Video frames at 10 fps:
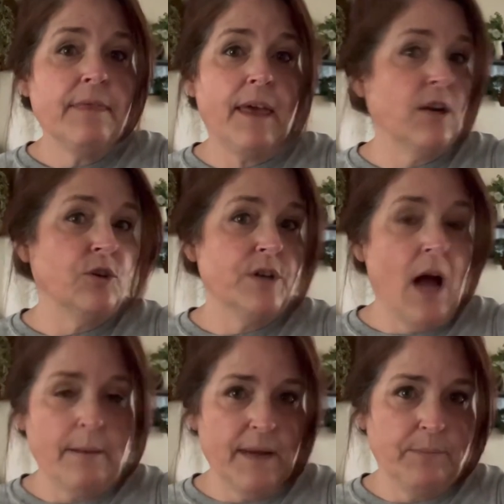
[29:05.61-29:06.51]
They are
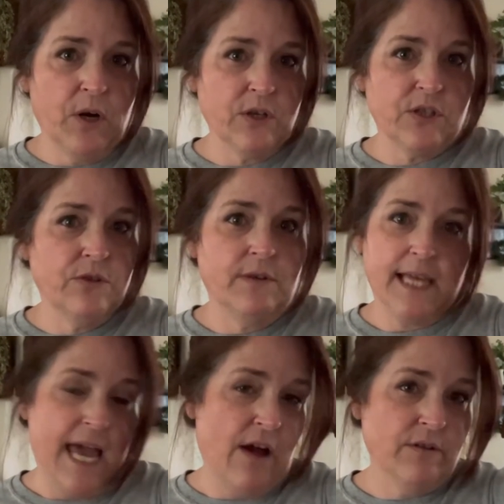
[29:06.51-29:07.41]
not my personal
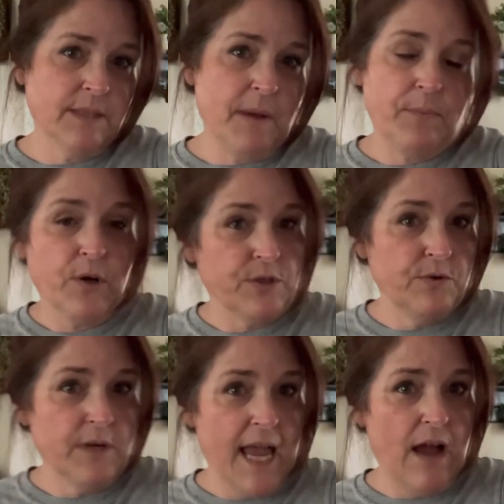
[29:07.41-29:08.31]
accounts. My
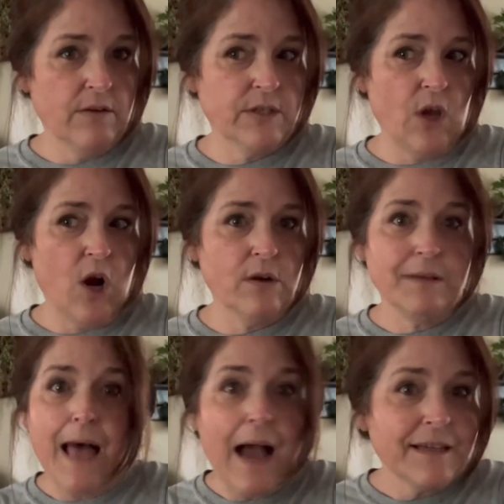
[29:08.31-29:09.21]
personal accounts are
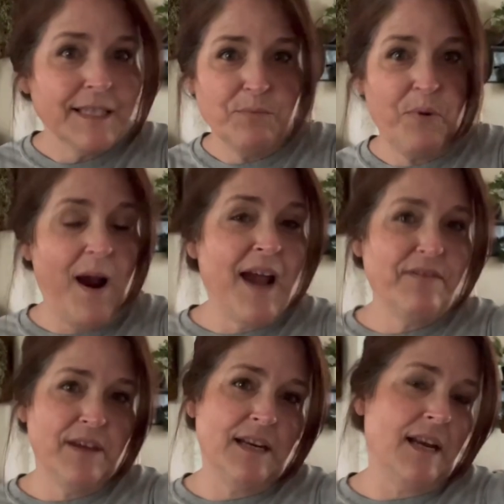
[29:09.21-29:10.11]
locked and
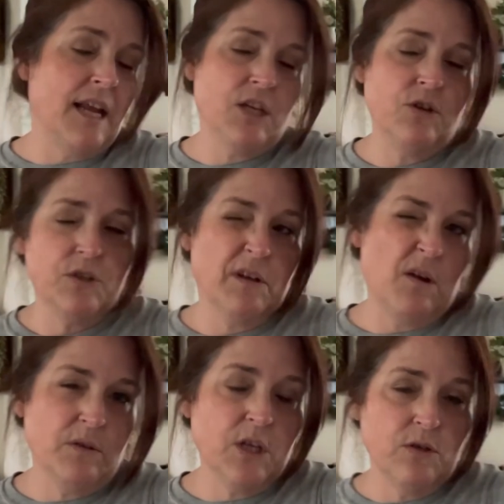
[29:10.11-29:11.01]
private, and I usually
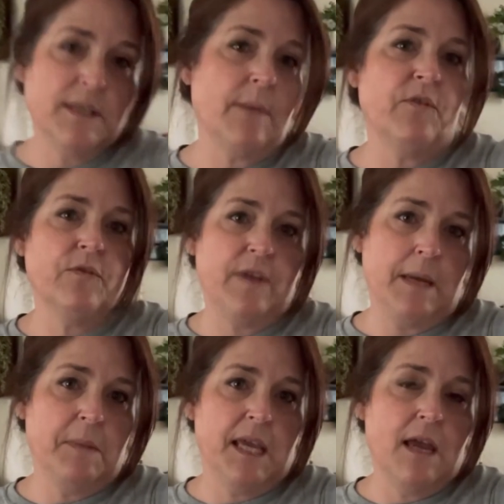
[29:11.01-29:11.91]
only use them for
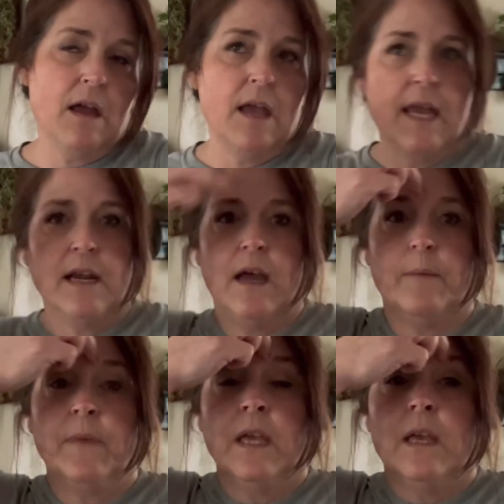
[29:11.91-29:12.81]
family and
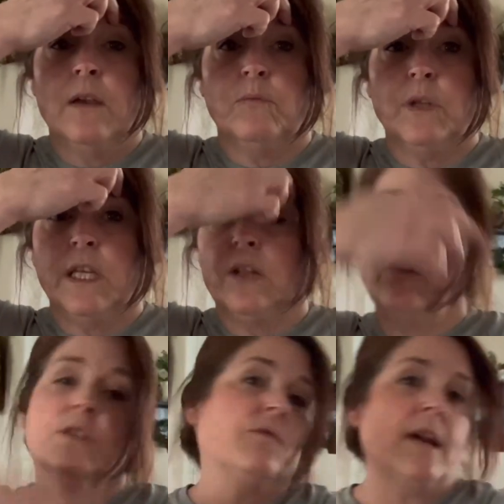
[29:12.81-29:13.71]
really
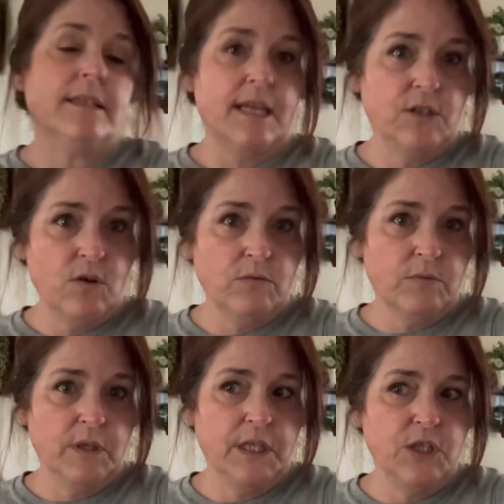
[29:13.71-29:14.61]
close friends. I don't
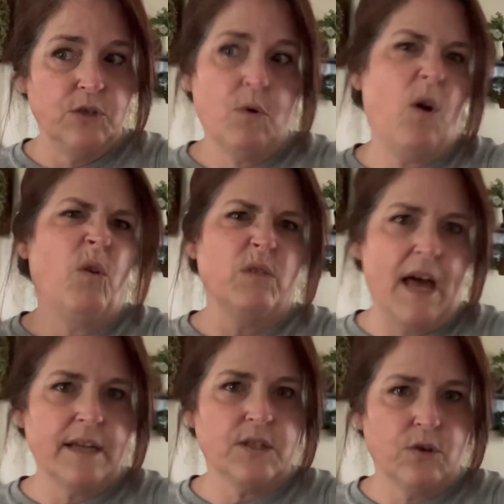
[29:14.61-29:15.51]
really do a whole
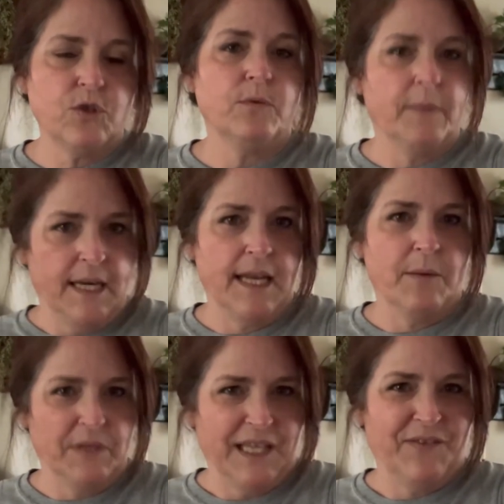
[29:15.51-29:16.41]
lot of social media,
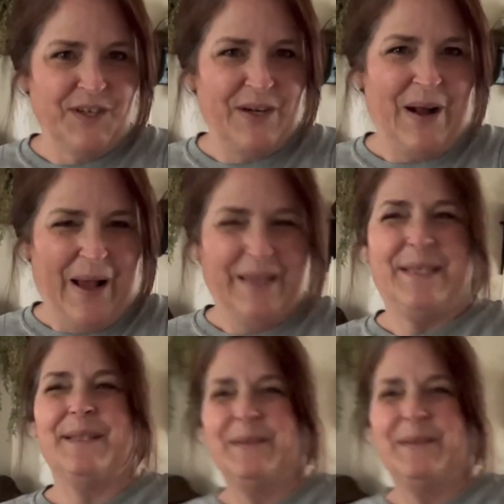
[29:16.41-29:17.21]
believe it or not.